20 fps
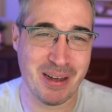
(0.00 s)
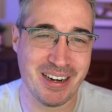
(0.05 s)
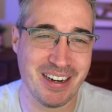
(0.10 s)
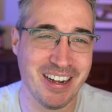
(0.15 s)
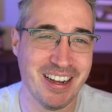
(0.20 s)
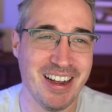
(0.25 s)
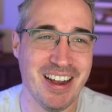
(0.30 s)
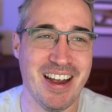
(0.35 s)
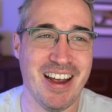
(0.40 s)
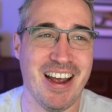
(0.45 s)
But
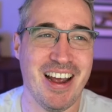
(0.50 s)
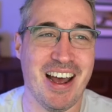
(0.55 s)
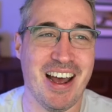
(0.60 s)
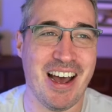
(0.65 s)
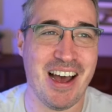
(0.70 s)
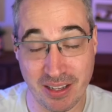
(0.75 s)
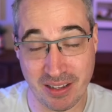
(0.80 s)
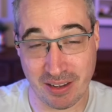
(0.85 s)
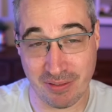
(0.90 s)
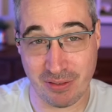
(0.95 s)

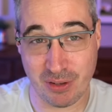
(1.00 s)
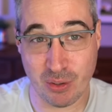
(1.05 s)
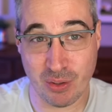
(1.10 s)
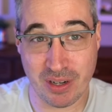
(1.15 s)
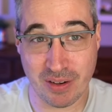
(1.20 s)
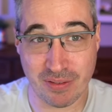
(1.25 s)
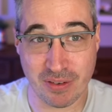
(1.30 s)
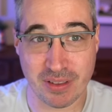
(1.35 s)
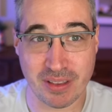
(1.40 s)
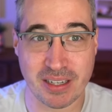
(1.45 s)
yeah, a few
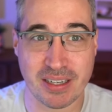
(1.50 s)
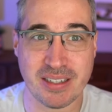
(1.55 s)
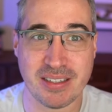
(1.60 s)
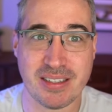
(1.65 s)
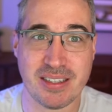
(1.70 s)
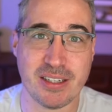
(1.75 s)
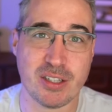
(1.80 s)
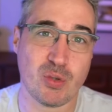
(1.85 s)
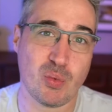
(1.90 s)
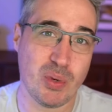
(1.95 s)
different
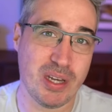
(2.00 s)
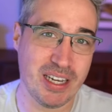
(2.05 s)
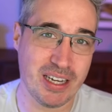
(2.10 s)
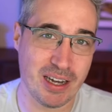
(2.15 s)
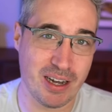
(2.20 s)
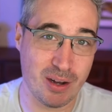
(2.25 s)
things this week.